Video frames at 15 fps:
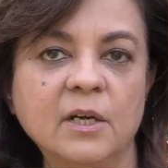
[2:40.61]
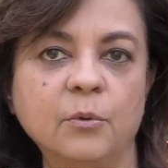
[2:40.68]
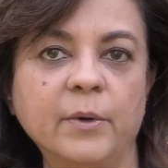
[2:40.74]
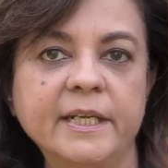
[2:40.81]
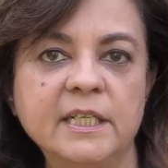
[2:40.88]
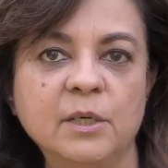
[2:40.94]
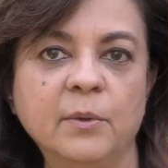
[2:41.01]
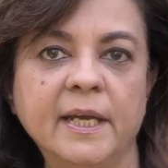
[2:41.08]

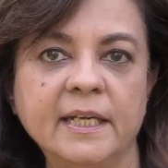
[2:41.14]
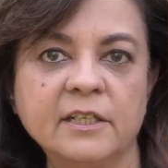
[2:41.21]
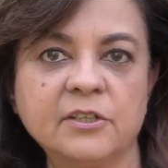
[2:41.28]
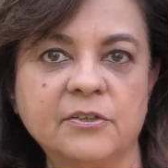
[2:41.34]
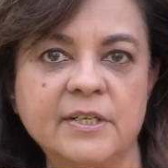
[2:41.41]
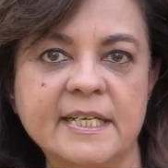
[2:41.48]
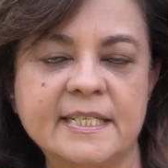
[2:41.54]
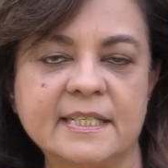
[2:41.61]
When you
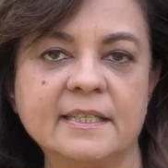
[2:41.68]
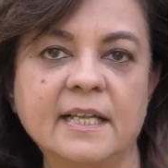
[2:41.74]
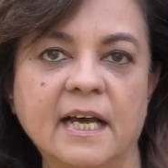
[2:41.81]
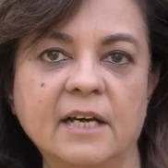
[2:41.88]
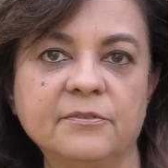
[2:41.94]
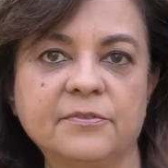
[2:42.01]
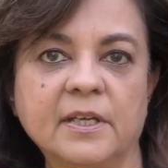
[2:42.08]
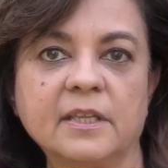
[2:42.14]
increase
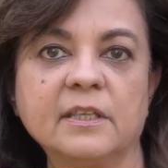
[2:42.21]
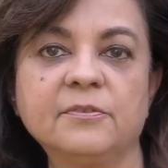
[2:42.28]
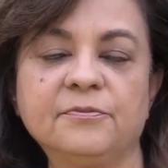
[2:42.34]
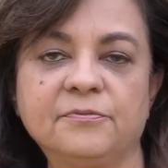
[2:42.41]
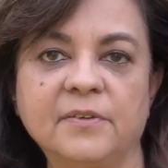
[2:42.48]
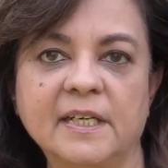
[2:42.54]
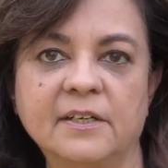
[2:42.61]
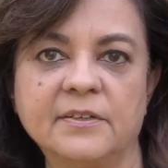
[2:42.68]
love, the
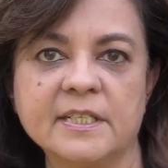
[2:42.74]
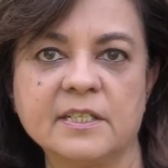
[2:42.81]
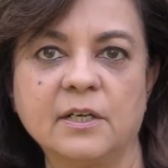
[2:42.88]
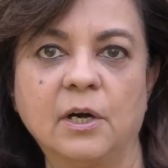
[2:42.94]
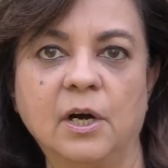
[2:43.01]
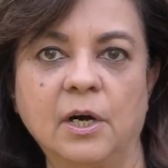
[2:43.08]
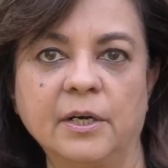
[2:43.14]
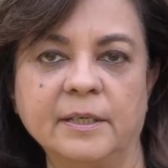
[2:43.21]
fear is
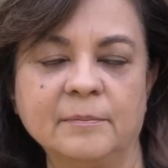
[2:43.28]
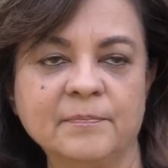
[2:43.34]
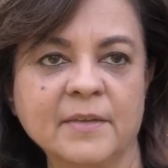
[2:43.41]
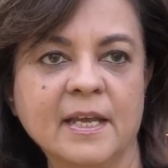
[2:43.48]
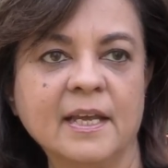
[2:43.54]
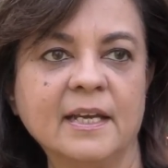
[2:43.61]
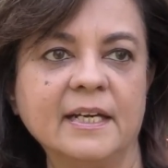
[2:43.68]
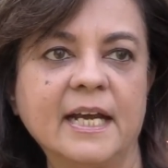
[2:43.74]
gone.
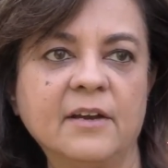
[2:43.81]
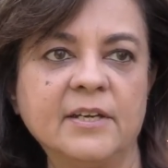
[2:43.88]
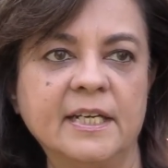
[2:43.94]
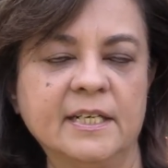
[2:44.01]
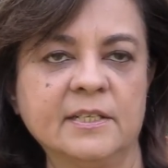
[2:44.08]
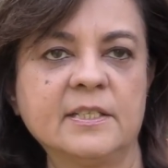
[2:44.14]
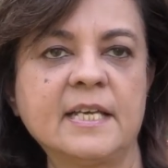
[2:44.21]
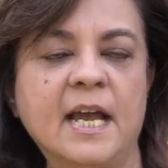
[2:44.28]
Now,
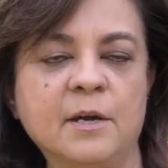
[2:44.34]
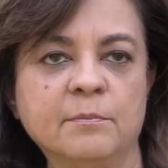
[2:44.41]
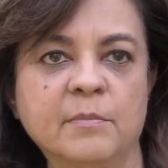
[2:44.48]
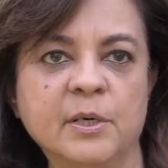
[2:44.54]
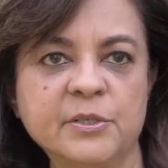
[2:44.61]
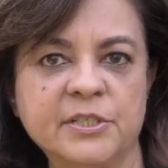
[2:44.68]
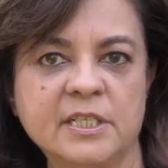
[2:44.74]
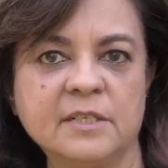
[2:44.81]
here's how
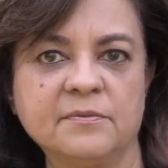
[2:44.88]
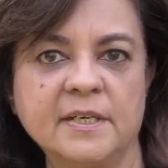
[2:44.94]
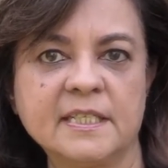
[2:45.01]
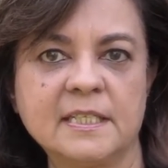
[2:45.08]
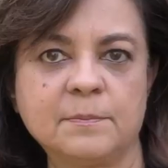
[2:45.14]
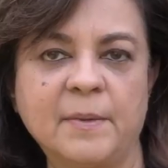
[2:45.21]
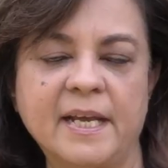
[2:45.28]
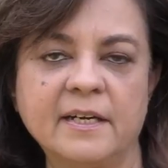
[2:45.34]
most of
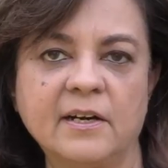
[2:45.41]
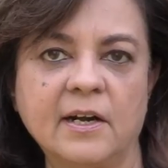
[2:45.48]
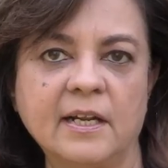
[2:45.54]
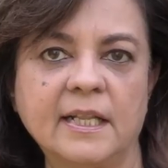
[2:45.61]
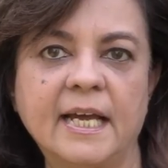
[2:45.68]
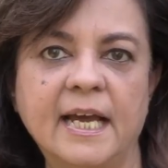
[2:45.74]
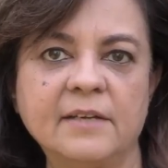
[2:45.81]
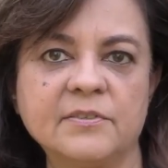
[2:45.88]
us spend our
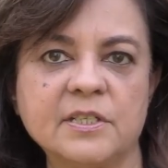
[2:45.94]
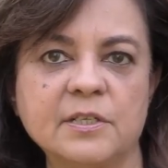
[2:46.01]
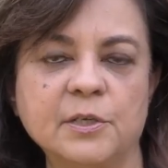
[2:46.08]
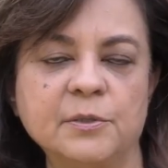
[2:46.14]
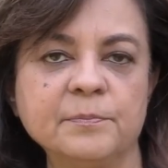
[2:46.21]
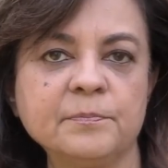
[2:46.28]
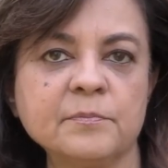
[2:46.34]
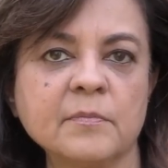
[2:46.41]
lives,
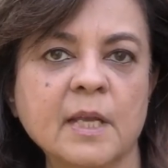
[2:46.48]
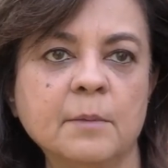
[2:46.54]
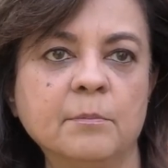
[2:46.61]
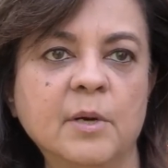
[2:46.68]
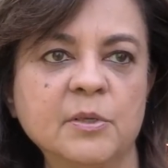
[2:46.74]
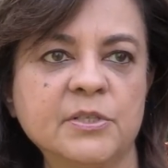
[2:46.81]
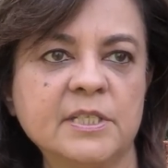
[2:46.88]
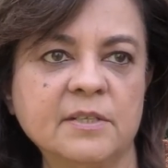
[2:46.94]
though.
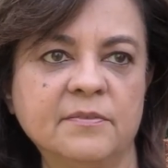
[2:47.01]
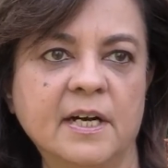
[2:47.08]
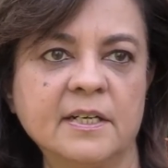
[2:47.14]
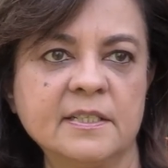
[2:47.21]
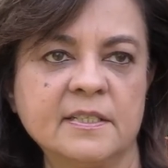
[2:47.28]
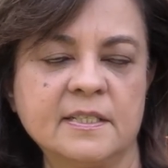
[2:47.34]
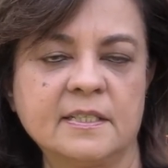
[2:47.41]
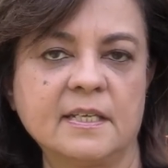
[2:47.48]
Most of
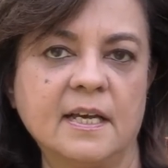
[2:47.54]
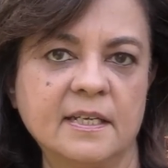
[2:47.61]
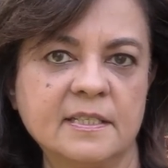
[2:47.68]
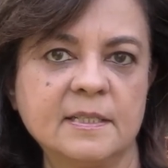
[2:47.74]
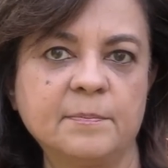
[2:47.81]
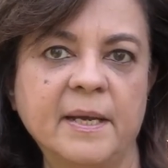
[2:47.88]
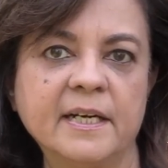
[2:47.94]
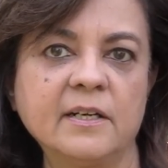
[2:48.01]
us
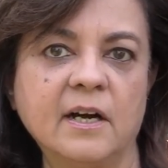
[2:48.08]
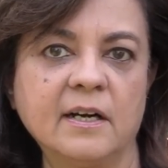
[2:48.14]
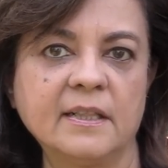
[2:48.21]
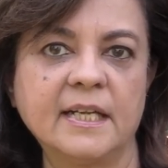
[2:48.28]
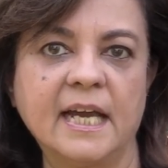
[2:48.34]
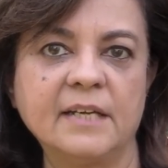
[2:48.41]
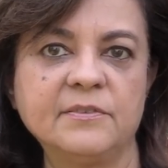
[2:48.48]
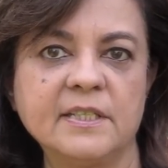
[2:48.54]
spend our
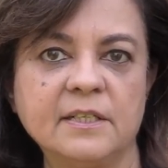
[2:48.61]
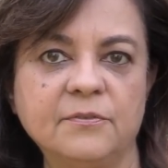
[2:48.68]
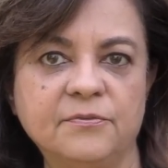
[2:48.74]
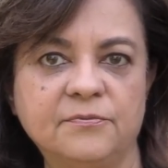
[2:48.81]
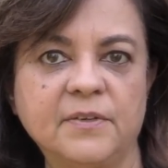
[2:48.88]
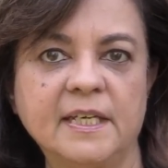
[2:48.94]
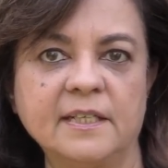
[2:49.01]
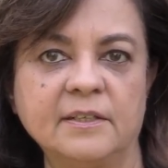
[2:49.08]
lives in
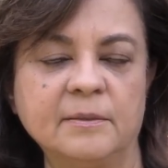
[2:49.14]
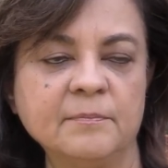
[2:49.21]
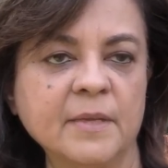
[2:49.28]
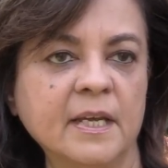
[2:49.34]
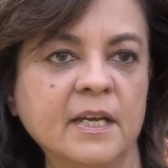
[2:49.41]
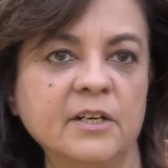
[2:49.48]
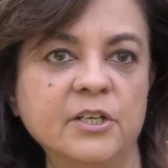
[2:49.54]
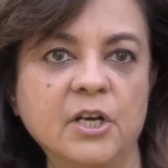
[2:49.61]
fear,
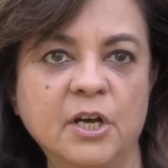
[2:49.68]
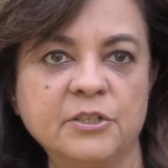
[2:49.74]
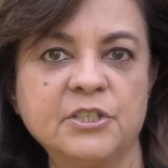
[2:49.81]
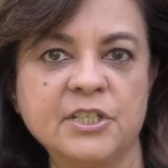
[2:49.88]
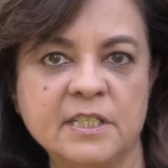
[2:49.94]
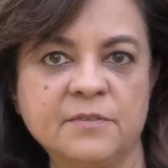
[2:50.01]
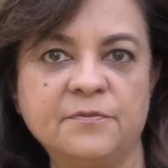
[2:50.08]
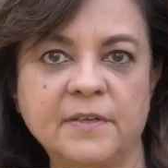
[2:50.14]
not
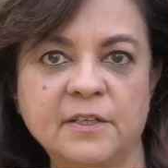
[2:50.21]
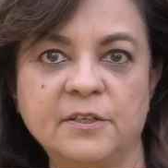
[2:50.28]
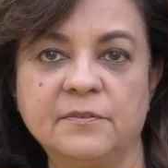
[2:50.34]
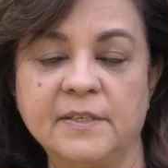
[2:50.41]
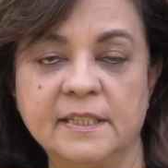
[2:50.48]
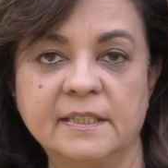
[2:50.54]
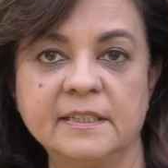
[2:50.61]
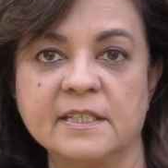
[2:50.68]
just fear
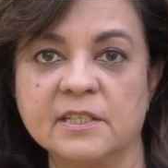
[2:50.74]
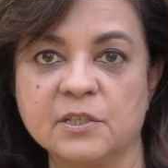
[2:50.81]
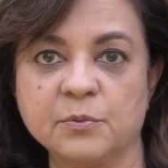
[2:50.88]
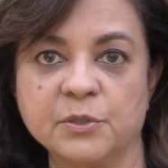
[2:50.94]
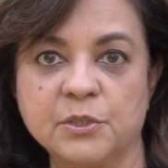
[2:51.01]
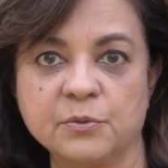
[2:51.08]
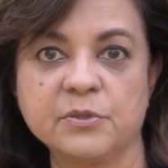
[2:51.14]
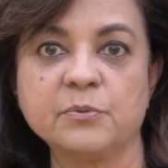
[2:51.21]
of
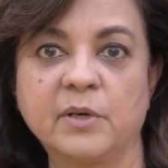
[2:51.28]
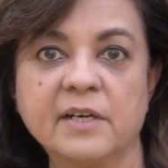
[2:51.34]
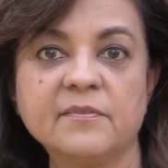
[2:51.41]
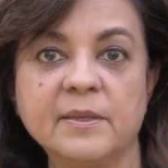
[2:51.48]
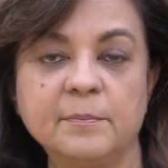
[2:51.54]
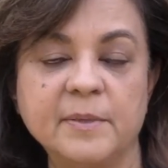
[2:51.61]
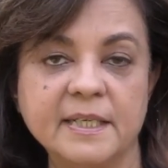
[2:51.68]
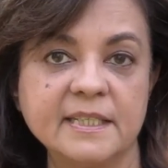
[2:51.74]
illness, which was one
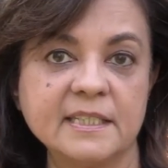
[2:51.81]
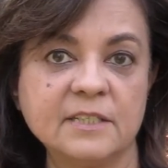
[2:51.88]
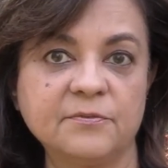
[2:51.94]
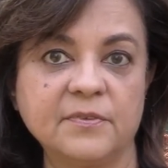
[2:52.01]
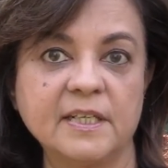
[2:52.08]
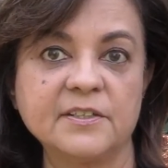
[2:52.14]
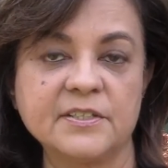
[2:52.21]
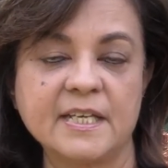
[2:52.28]
of the biggest
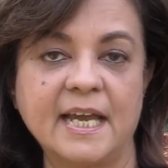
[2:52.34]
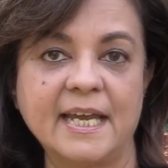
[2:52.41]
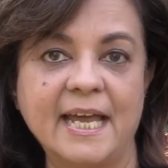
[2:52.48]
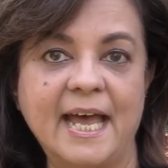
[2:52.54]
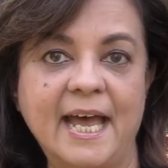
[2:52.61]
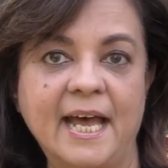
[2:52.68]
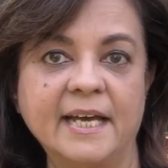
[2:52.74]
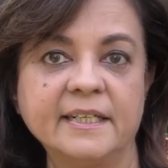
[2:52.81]
fears I
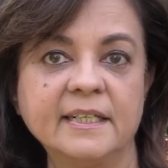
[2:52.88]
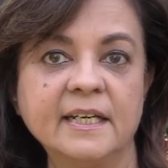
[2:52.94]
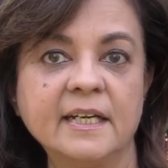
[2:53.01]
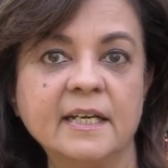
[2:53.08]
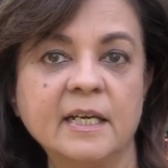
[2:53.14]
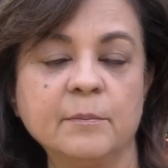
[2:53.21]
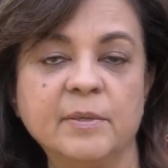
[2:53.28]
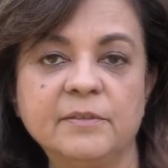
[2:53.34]
had,
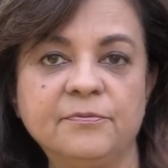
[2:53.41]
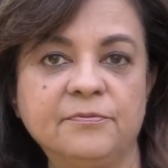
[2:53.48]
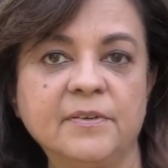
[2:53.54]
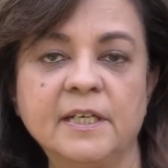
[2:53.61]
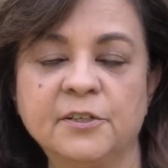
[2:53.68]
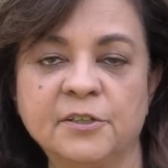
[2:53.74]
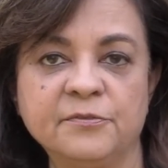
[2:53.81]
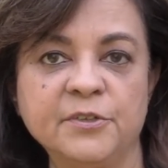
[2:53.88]
but
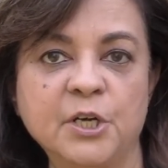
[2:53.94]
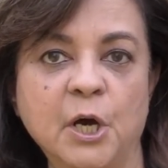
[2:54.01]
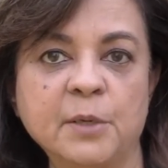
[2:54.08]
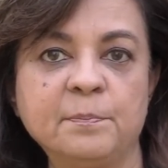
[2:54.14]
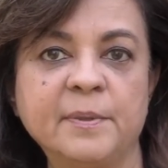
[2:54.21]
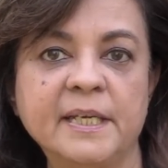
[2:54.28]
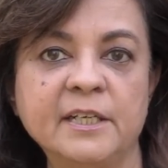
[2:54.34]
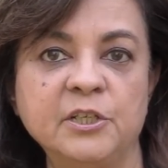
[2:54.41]
fear of
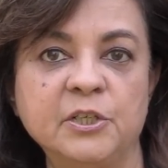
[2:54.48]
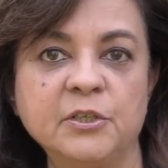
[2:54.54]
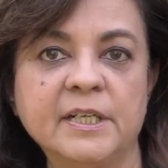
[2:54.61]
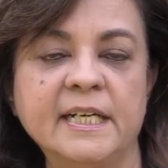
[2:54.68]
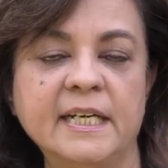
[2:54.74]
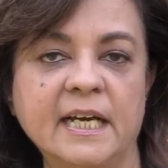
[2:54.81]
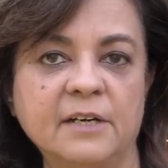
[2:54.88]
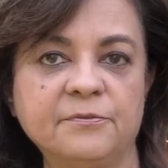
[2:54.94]
not being
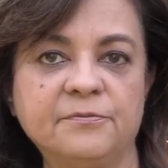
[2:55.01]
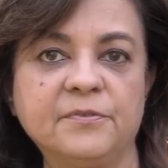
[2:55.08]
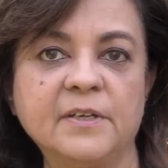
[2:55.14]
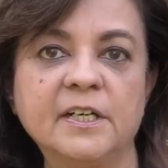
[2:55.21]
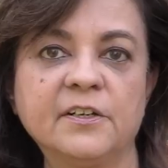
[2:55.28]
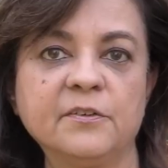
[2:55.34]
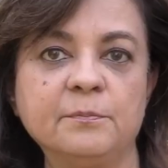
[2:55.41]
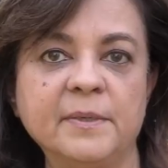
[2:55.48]
good enough,
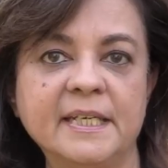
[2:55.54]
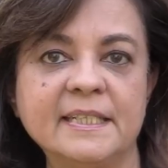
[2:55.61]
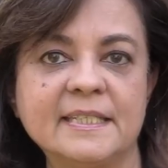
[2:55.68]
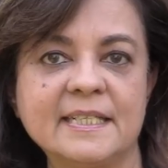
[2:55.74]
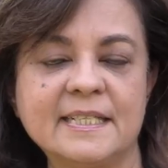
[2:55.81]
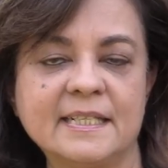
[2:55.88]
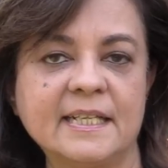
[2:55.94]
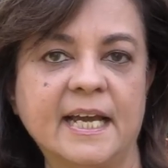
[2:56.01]
fear of being
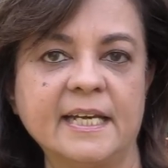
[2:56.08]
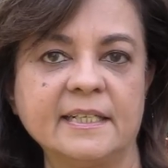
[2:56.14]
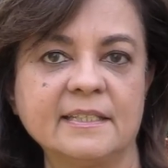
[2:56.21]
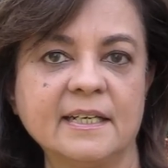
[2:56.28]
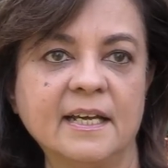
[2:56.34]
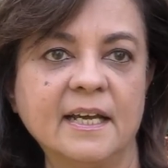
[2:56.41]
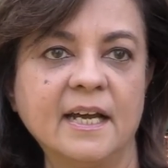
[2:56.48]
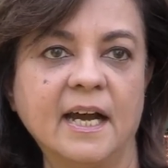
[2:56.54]
disliked.